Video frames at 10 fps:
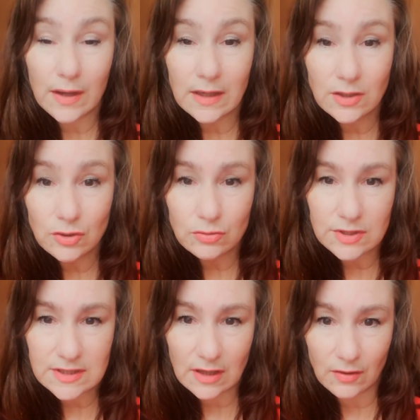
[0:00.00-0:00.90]
in
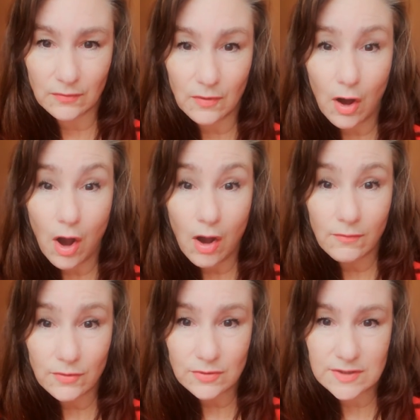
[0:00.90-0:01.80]
yourself,
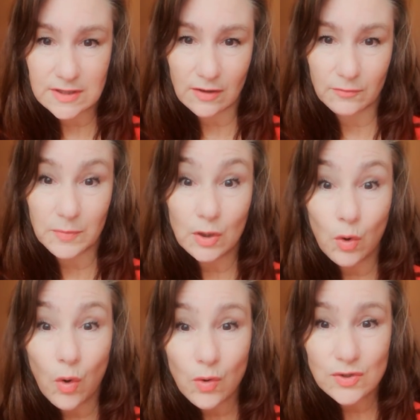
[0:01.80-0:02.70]
of yourself,
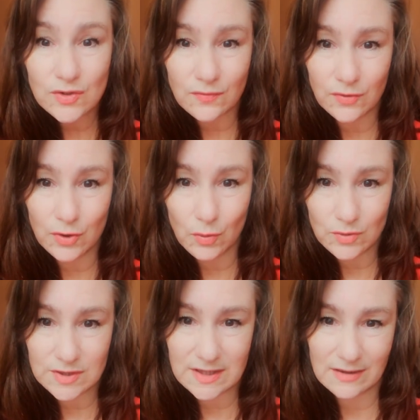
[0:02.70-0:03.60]
because of
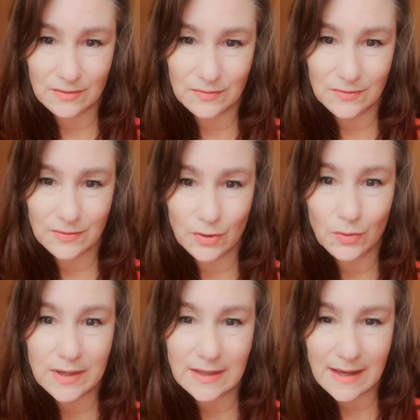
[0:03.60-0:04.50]
yourself,
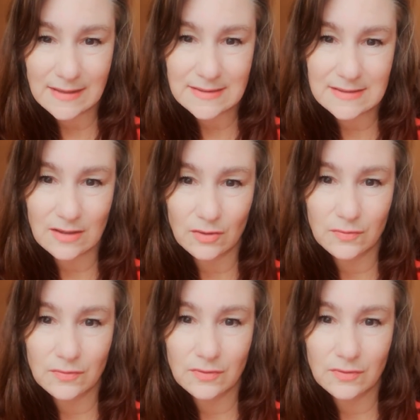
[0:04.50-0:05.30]
your innate self.